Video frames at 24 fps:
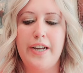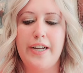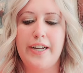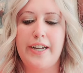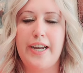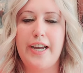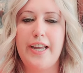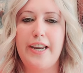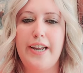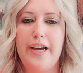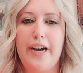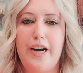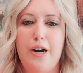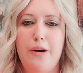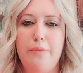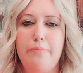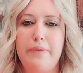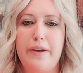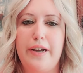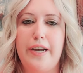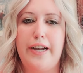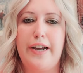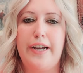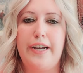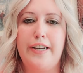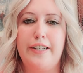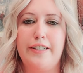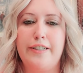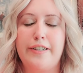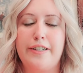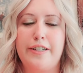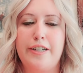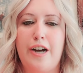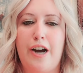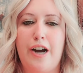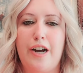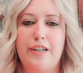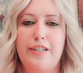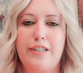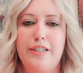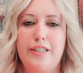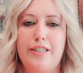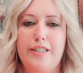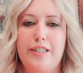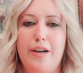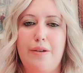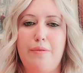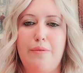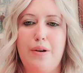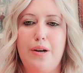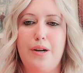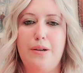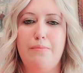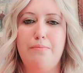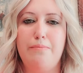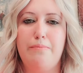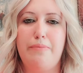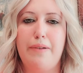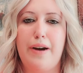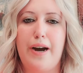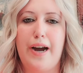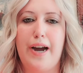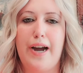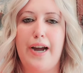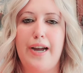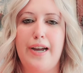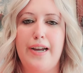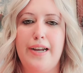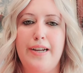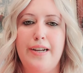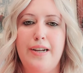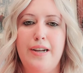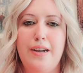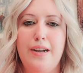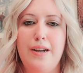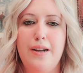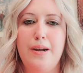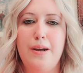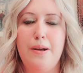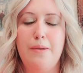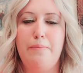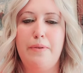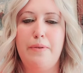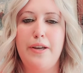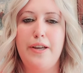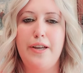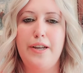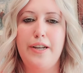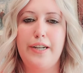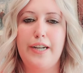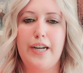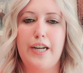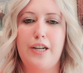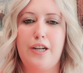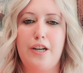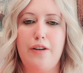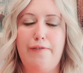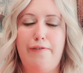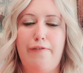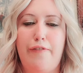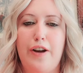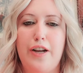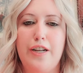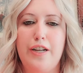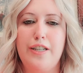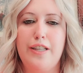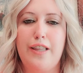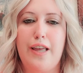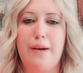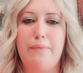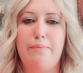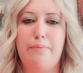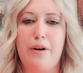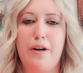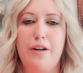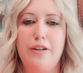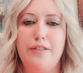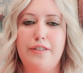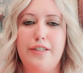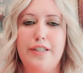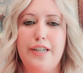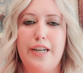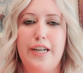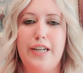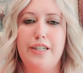get help and talk to someone by being a good friend to that person.